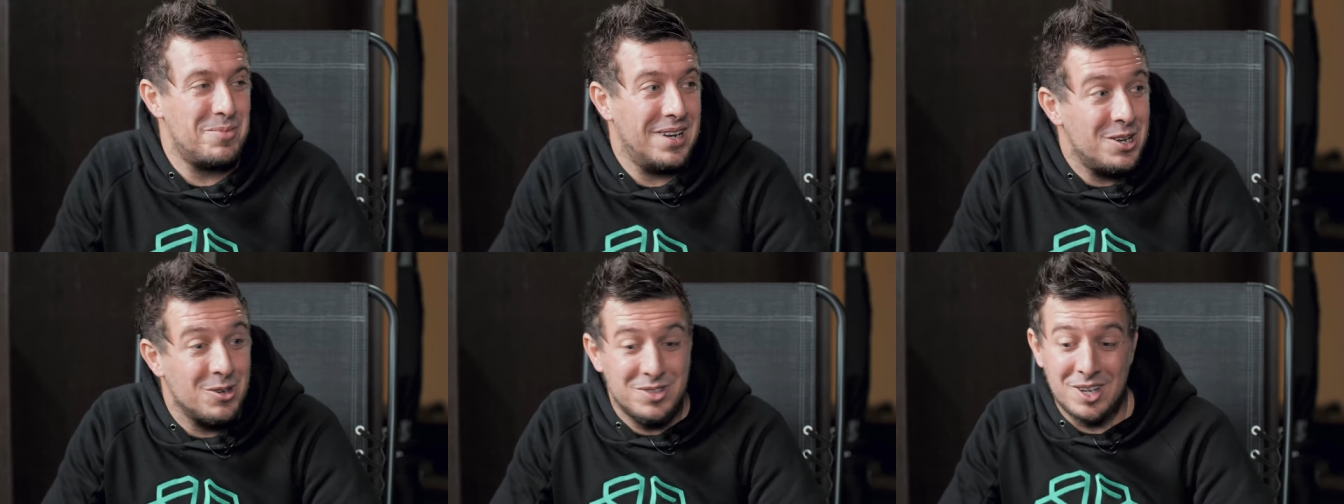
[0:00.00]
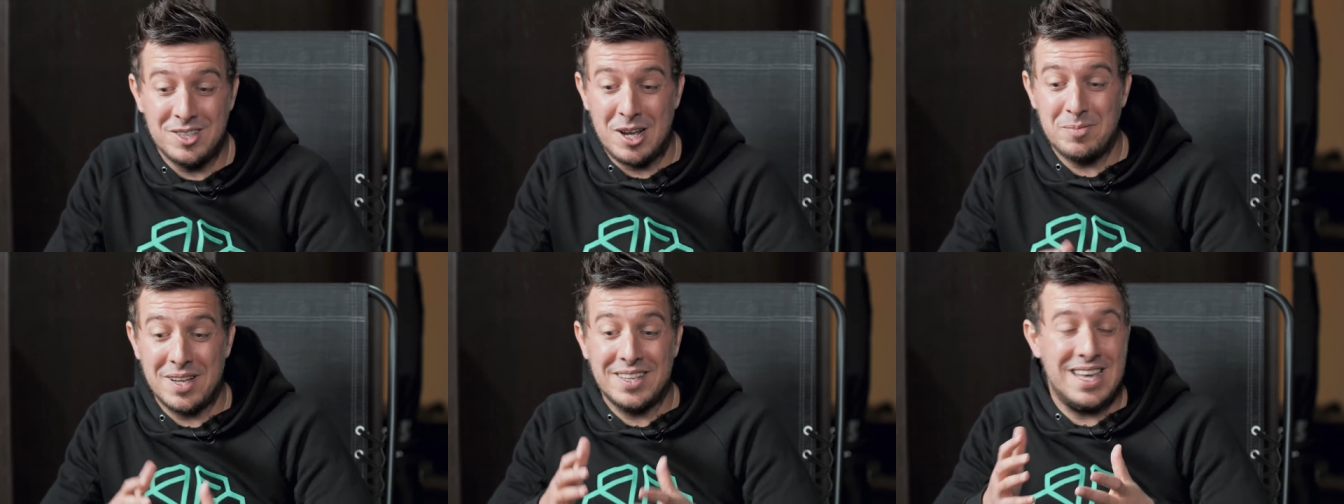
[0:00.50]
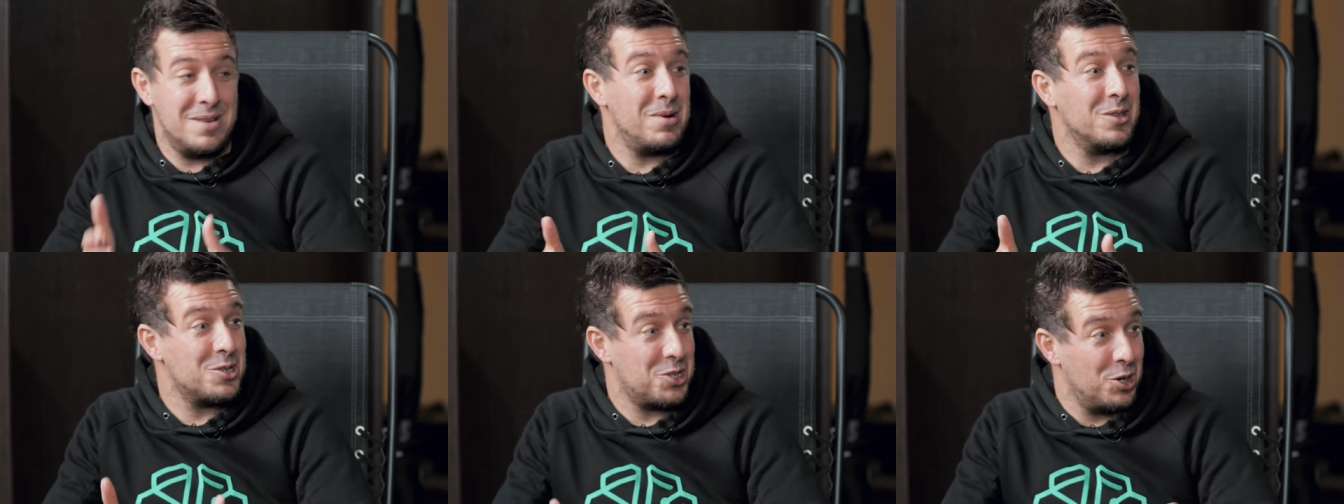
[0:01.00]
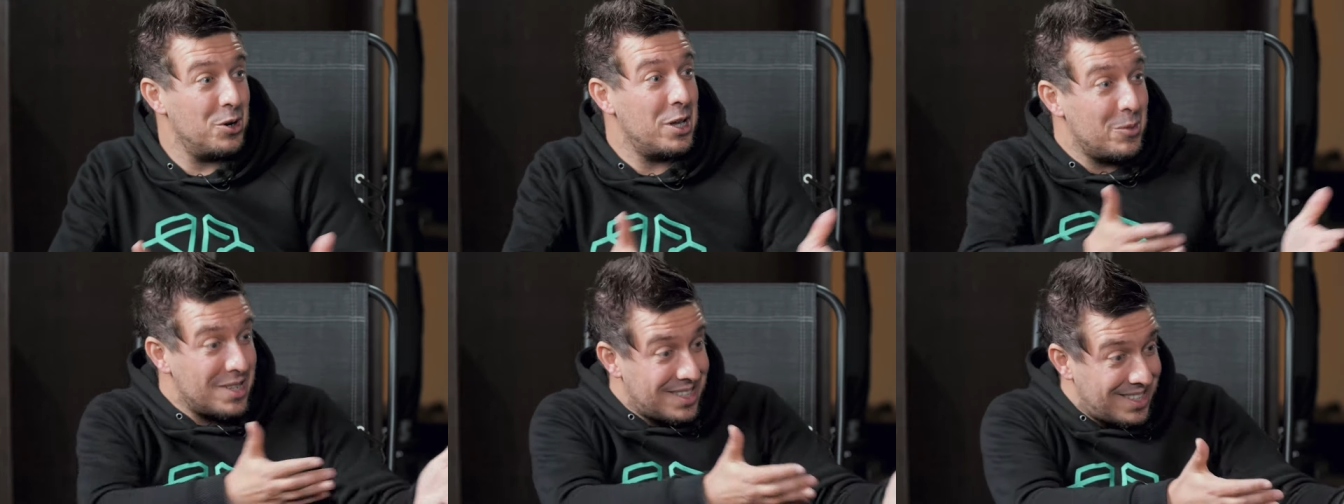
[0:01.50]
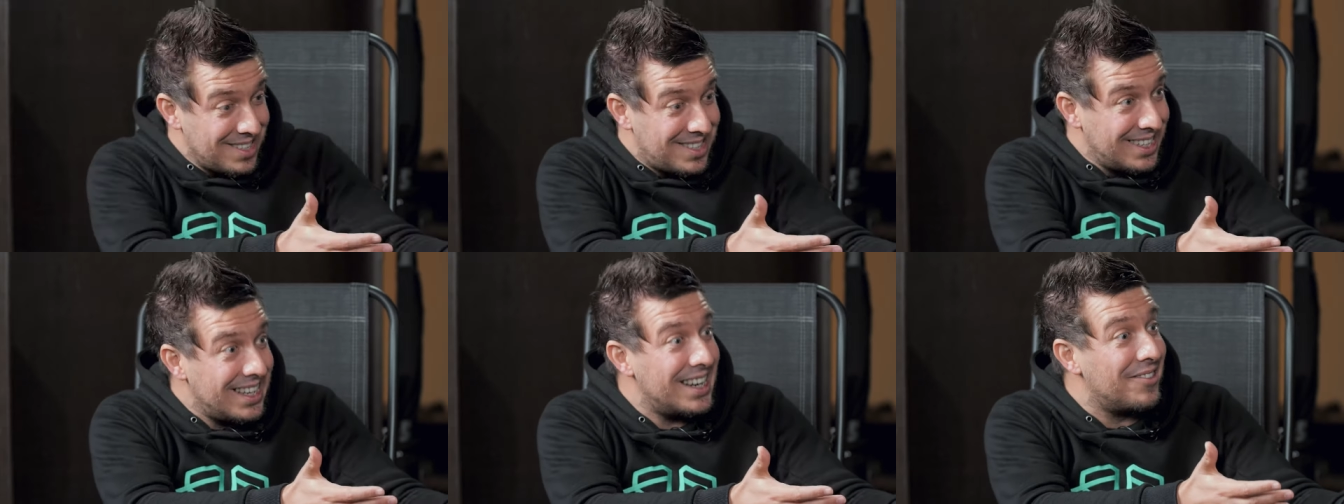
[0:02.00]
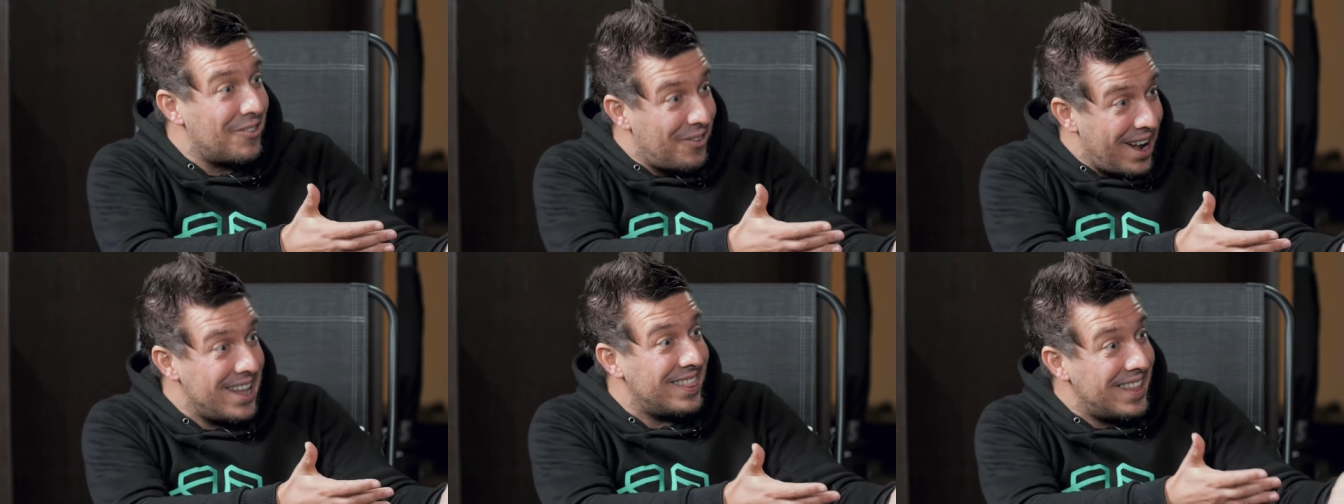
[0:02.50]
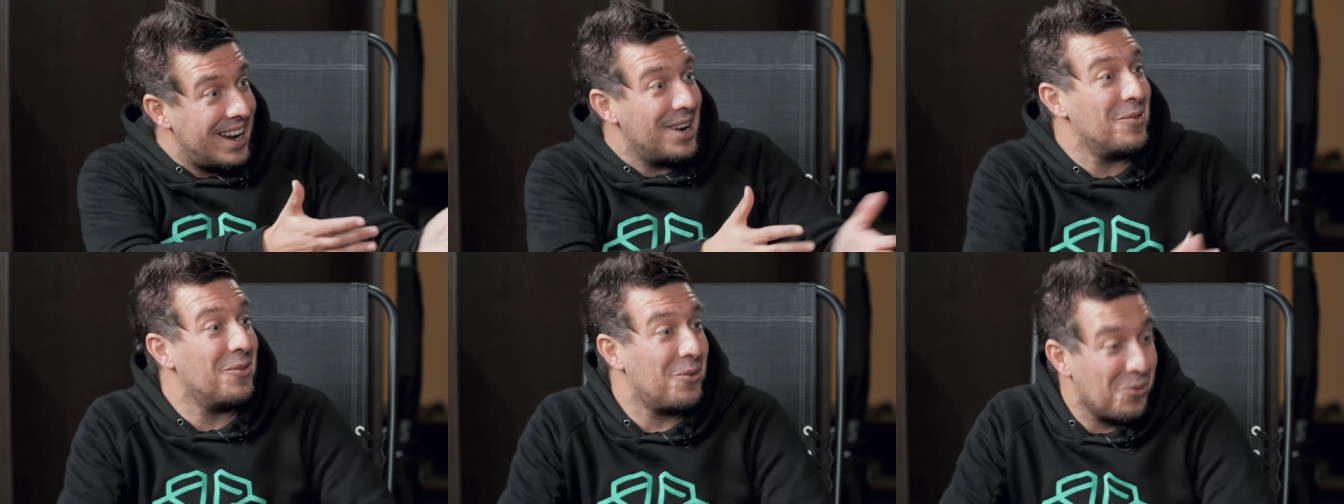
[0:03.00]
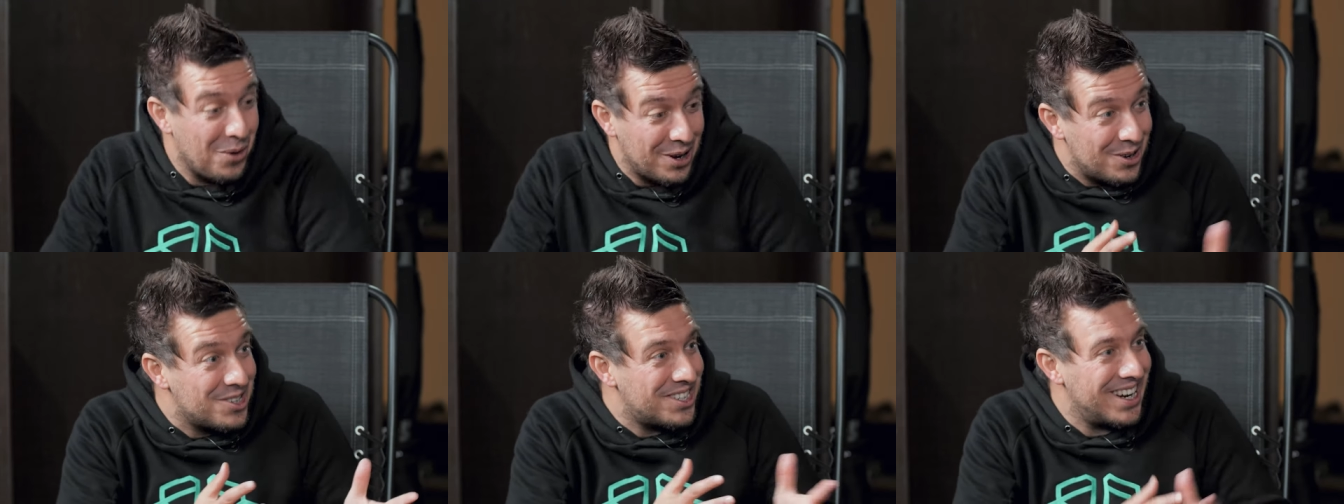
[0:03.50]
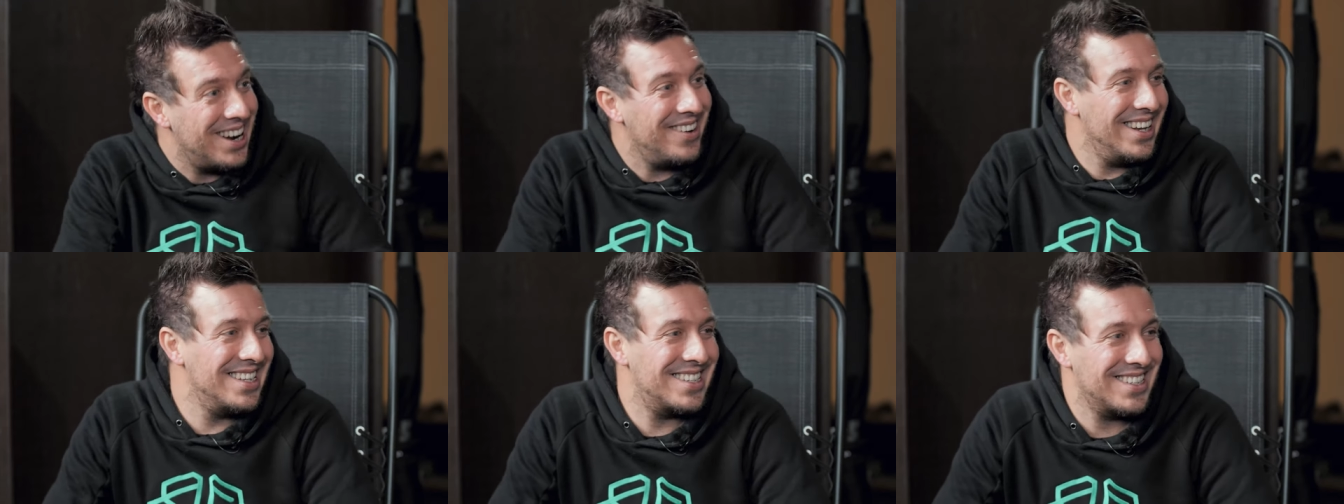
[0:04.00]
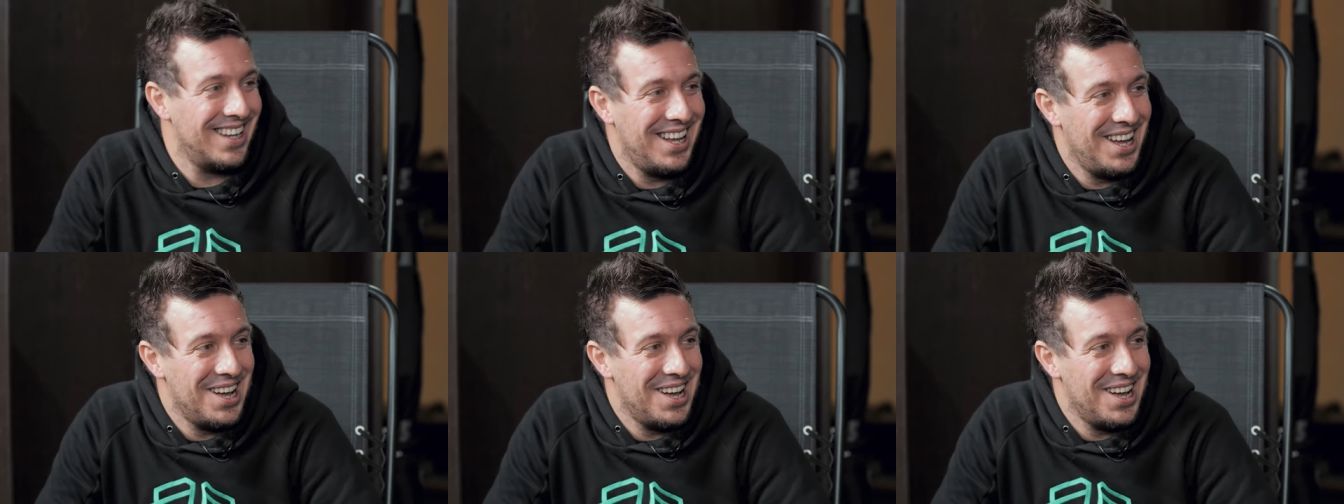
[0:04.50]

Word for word: put. You know, Don Tapscott came on the show. He was seated right there where your chair is.